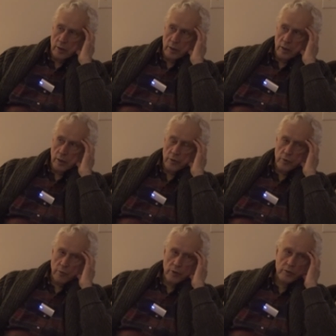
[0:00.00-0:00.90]

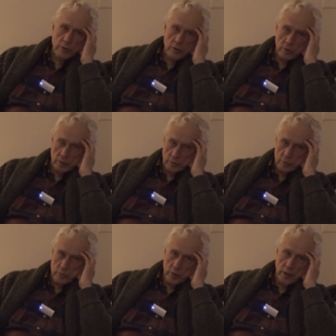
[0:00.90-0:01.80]
interpersonal
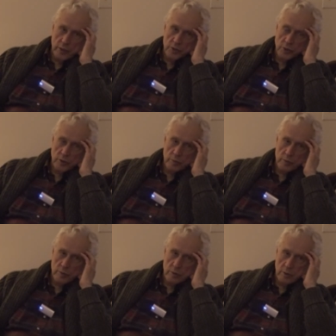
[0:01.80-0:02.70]
relationship